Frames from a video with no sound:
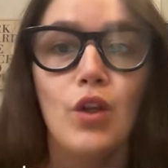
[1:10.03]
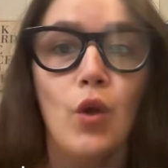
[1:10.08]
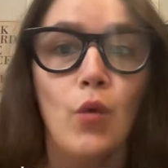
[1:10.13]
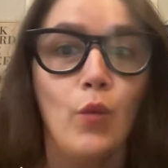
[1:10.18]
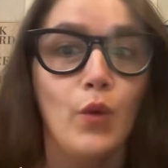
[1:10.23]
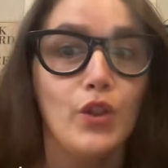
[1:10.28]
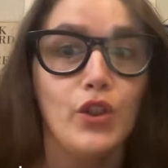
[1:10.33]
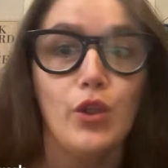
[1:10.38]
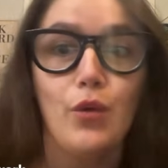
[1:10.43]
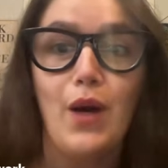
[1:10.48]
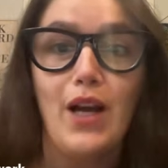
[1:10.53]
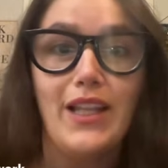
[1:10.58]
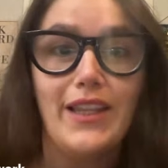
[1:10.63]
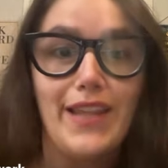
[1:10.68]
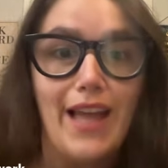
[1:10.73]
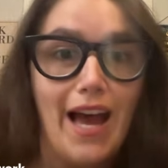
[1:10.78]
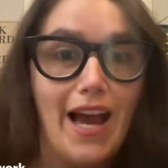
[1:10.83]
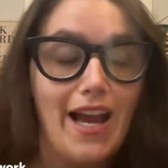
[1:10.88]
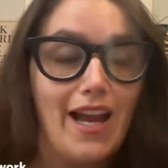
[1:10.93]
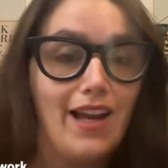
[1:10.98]
We'll do a
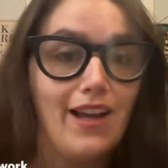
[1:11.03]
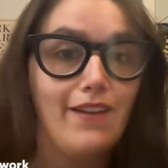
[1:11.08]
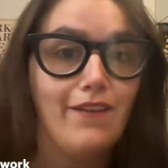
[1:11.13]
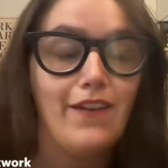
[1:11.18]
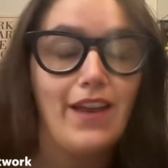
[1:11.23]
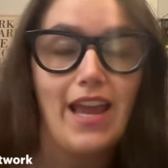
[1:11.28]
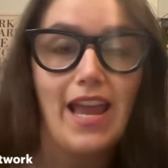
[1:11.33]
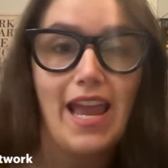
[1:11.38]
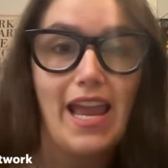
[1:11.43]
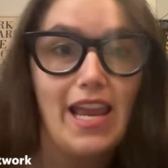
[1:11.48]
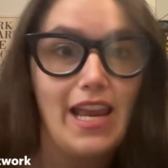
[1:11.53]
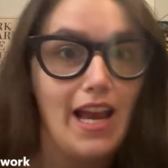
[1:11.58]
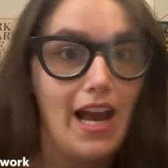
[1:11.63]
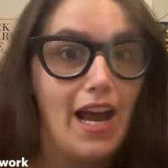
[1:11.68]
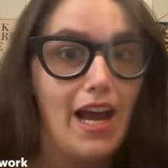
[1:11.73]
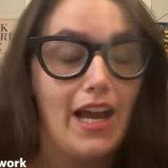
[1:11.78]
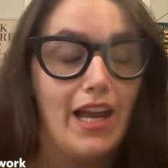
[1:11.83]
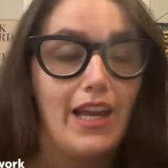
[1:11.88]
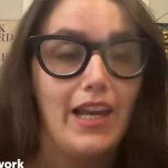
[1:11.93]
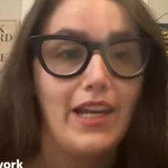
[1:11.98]
live
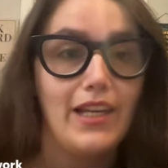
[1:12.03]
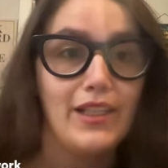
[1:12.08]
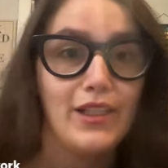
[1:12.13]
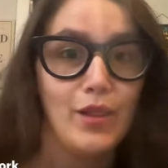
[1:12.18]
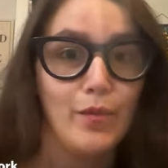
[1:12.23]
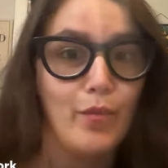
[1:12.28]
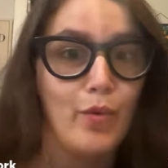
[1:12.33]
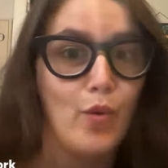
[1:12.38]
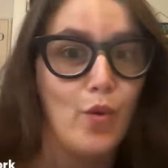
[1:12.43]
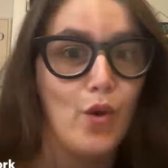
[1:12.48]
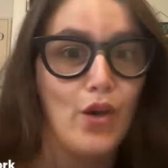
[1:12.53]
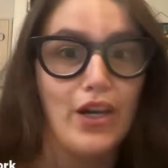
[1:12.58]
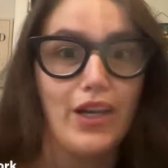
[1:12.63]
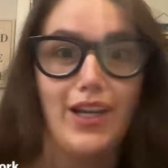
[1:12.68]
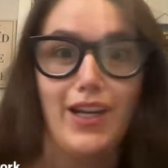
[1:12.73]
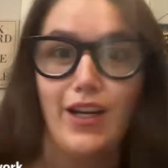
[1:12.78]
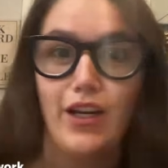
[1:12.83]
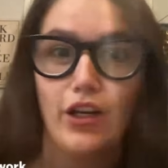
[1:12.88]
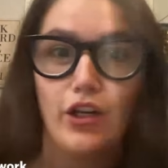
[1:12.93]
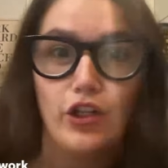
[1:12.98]
AI
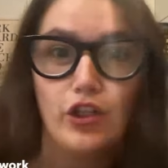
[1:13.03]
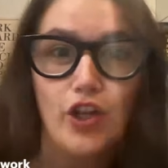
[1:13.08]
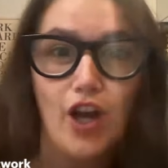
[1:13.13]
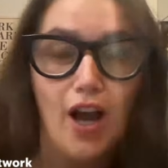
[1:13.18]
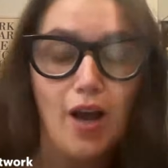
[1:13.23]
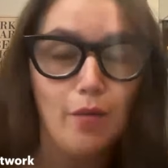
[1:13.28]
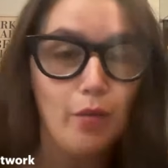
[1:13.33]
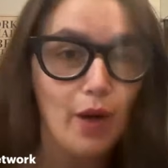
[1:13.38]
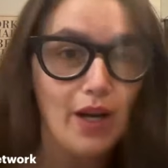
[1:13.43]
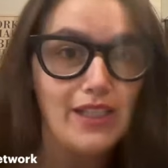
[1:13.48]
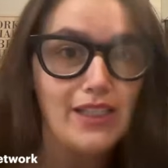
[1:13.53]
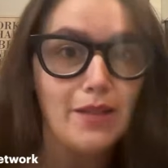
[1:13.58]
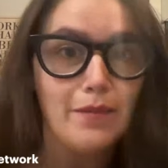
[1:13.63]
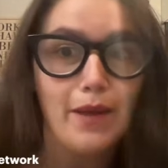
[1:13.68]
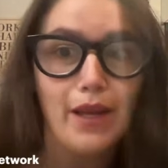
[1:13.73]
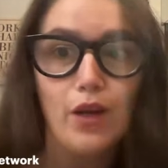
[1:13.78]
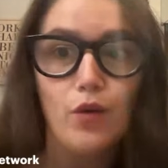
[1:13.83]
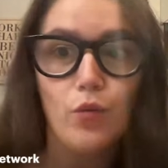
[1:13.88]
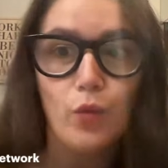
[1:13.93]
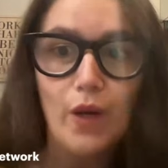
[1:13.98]
supported job
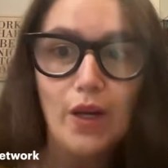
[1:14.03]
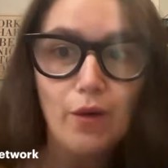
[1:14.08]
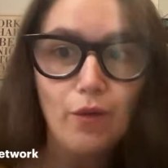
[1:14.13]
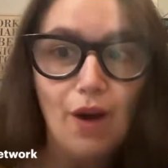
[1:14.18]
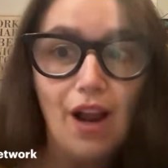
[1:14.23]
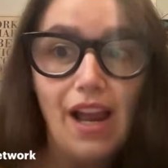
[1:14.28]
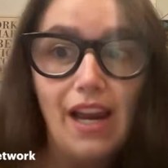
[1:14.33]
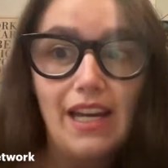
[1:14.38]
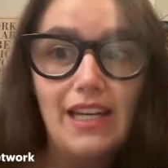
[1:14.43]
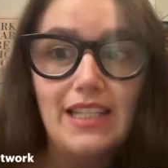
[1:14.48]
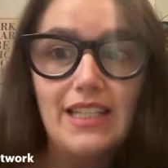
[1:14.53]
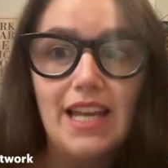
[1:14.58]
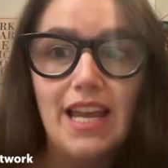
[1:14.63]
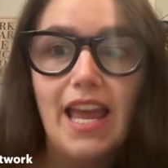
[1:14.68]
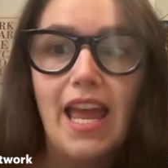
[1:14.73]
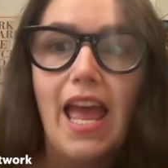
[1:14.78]
resume rewrite.